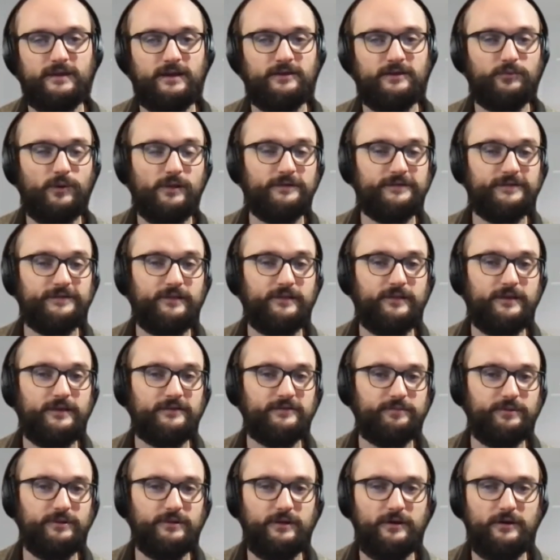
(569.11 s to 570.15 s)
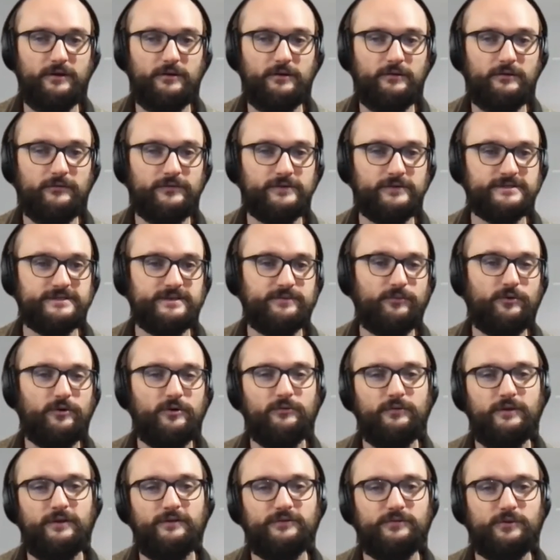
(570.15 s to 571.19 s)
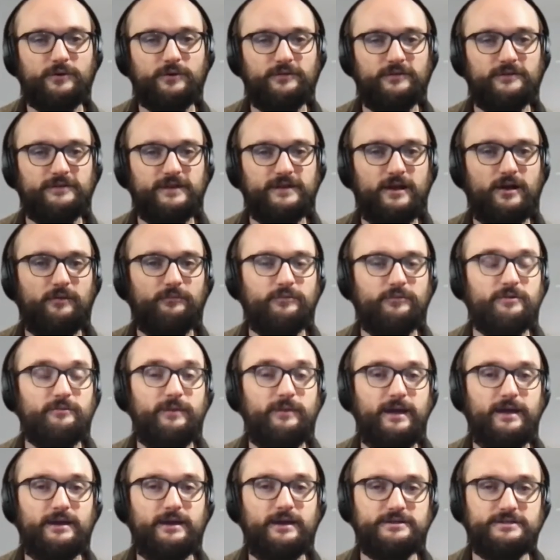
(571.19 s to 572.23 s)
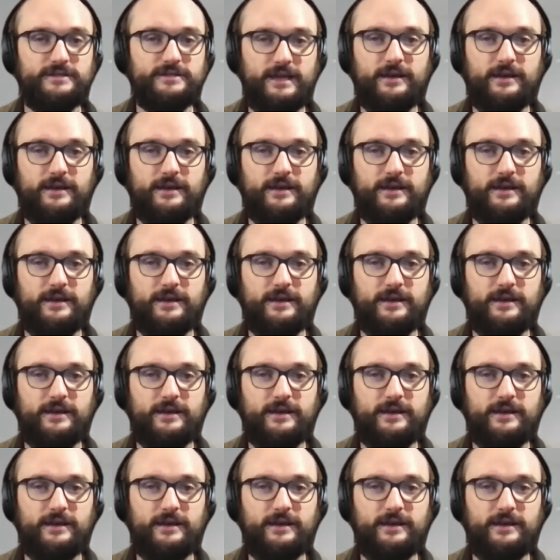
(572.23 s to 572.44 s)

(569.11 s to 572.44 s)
as well as the links below, for some more resources to help you manage data